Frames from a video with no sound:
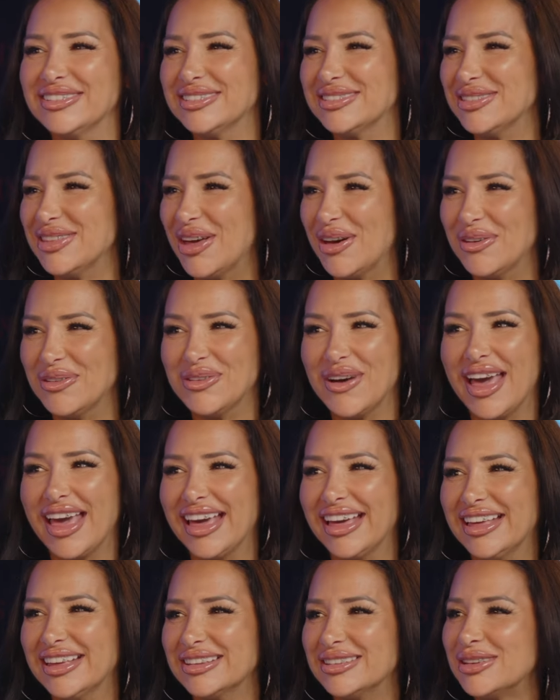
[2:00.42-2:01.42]
there's no
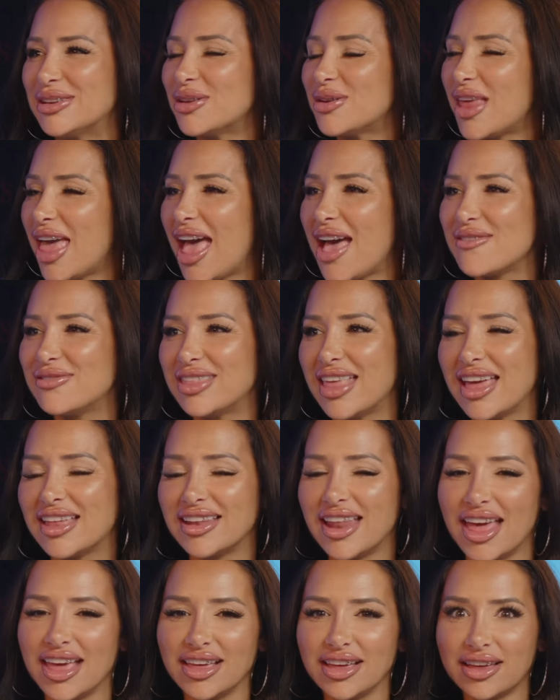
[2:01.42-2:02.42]
way because you don't have
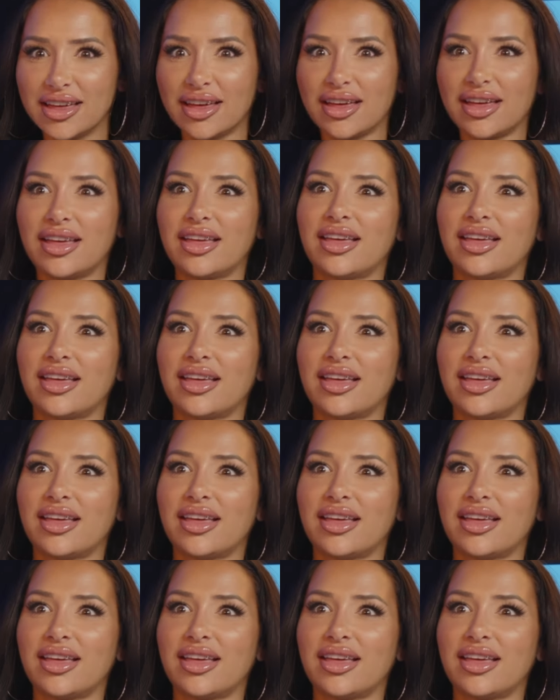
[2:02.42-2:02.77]
that like